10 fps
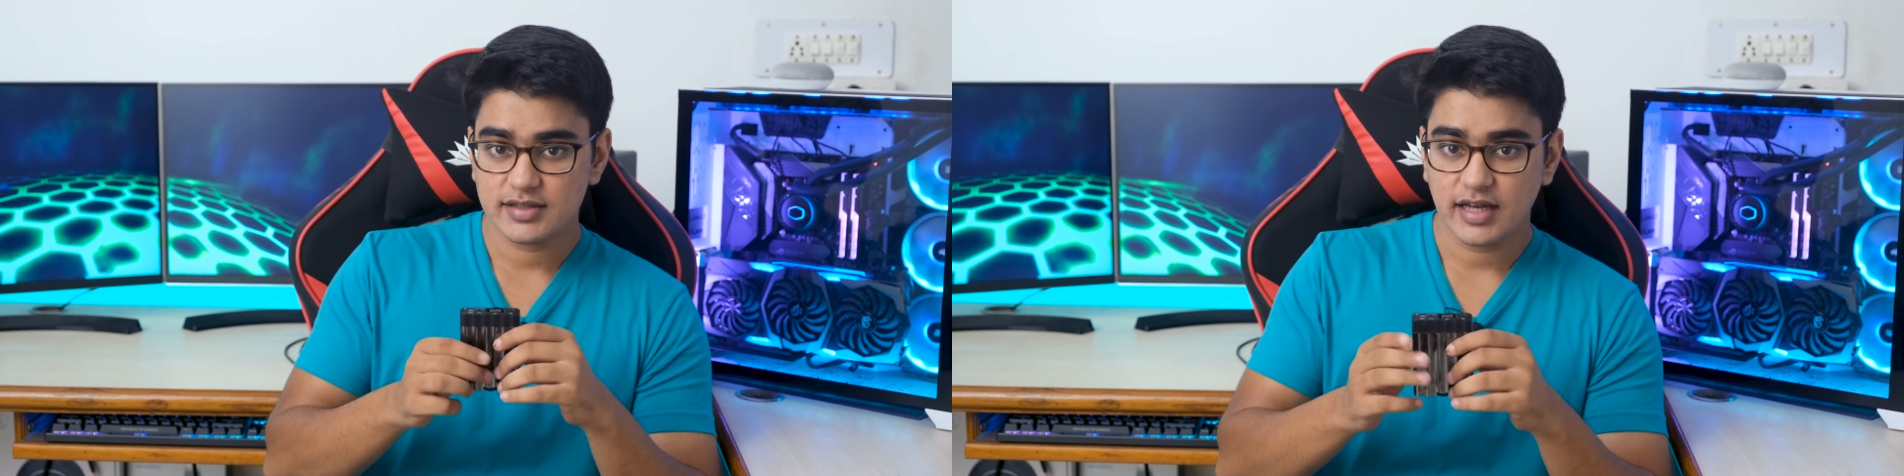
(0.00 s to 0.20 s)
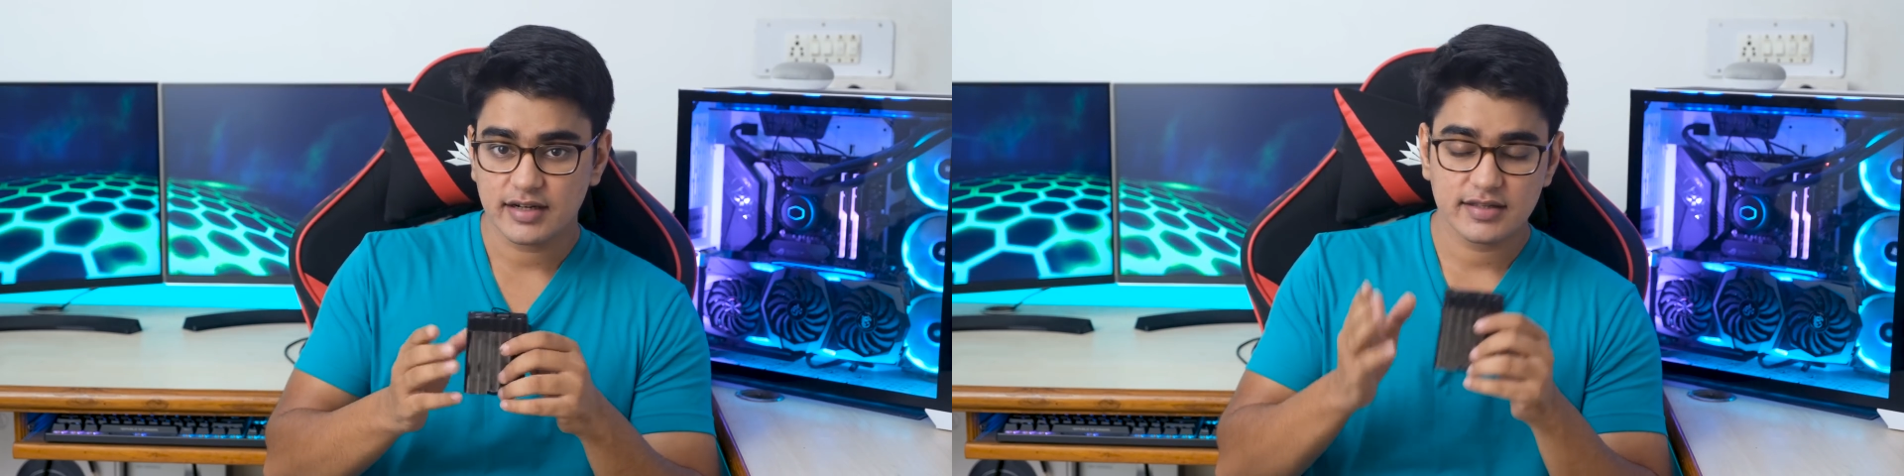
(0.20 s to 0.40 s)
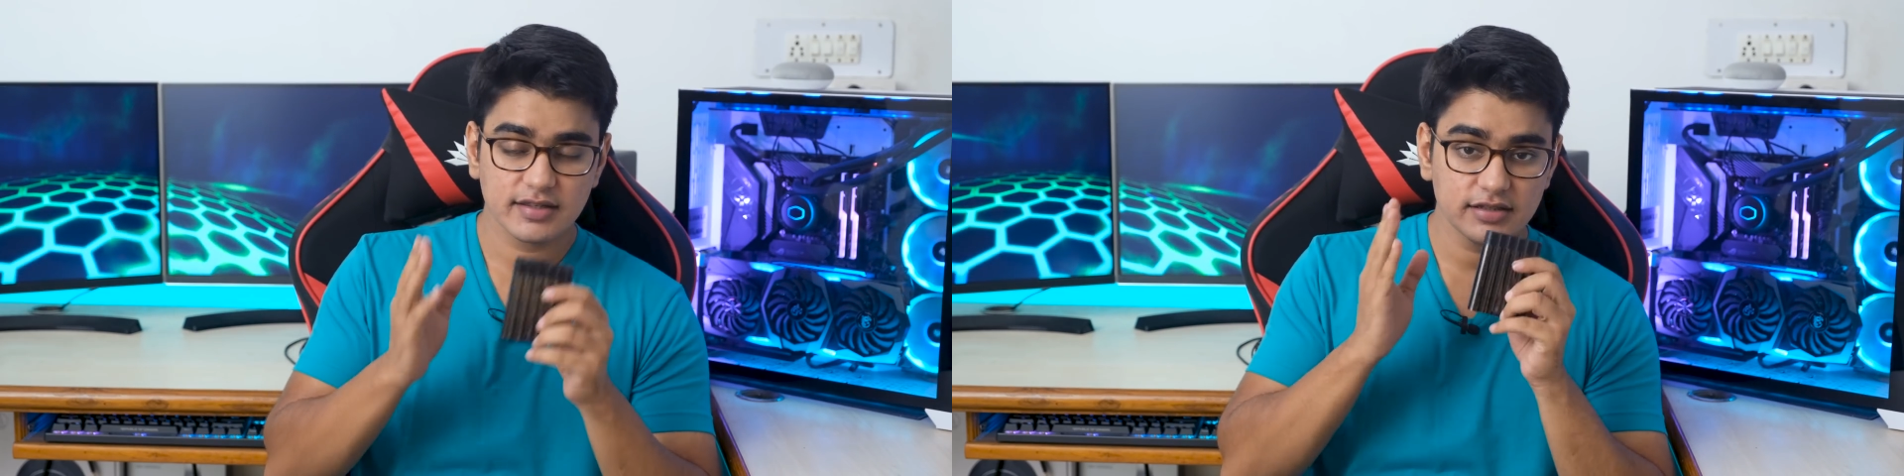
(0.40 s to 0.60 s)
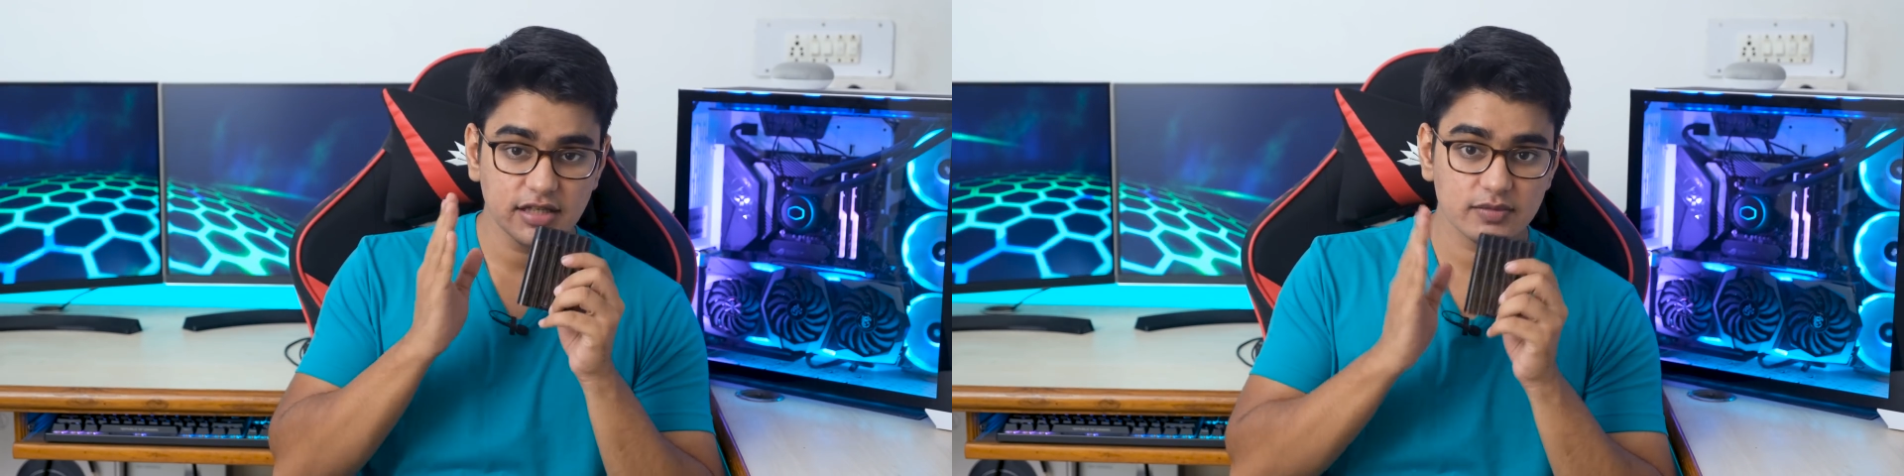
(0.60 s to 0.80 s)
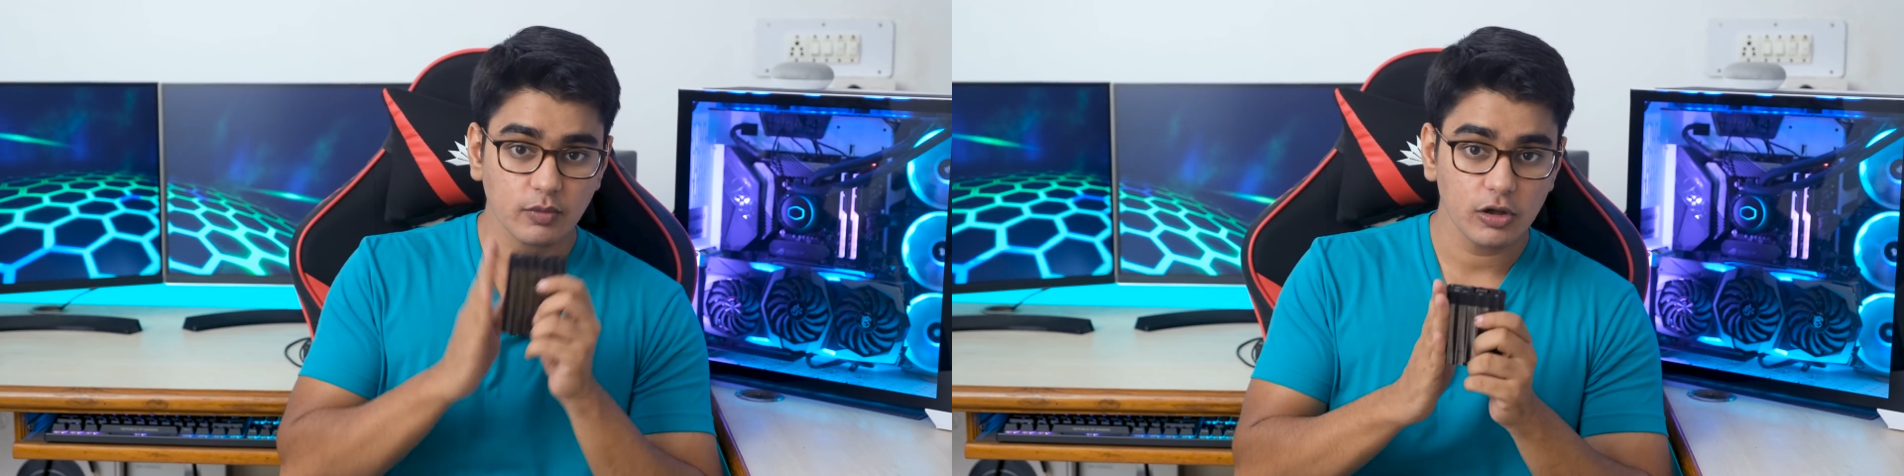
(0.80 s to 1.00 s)
that is this
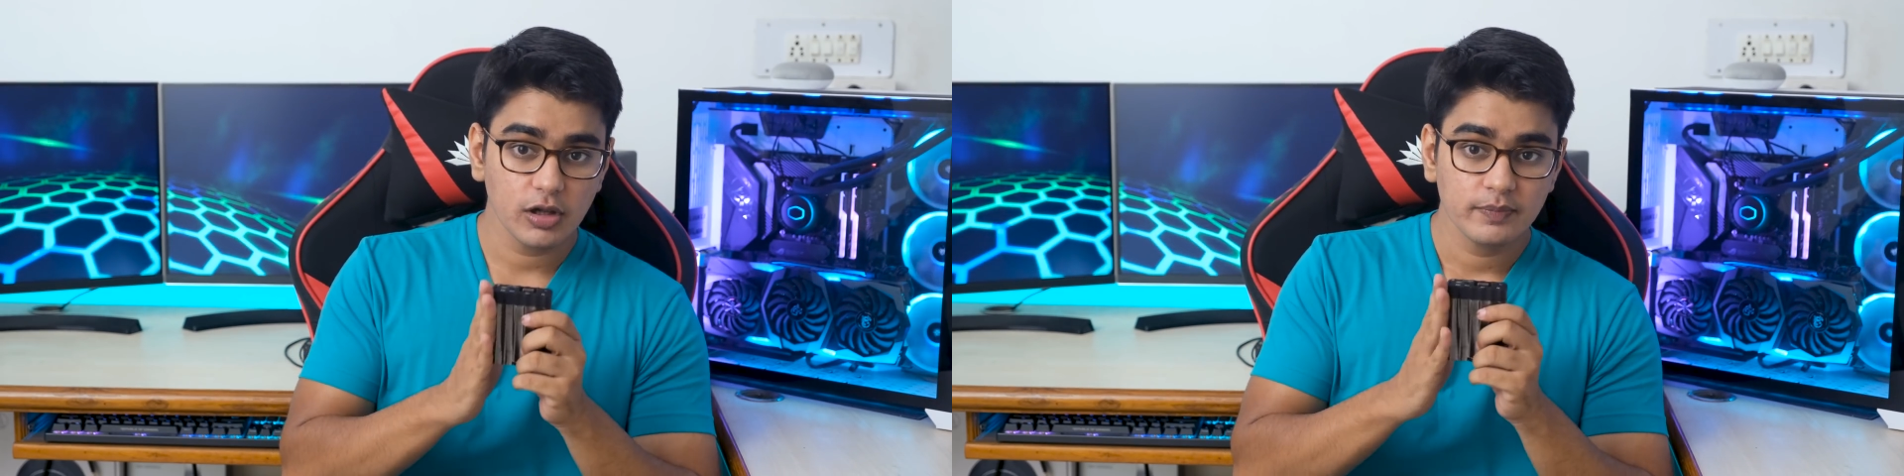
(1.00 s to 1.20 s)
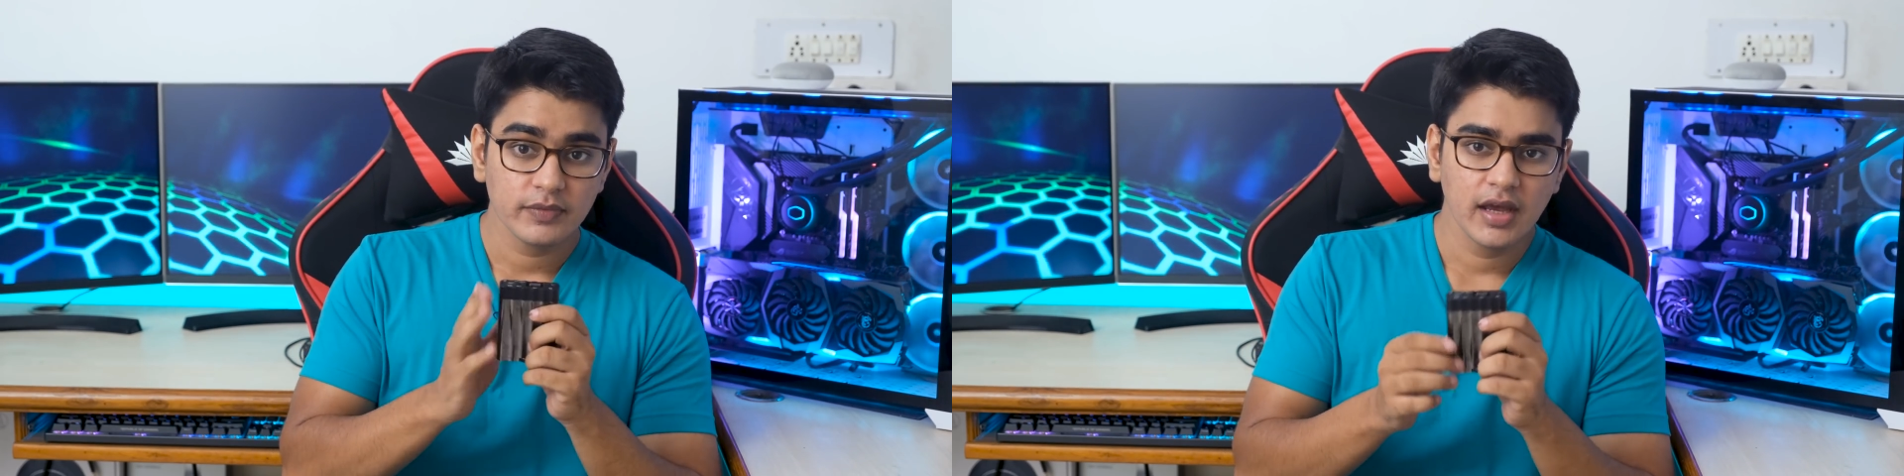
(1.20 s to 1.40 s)
small,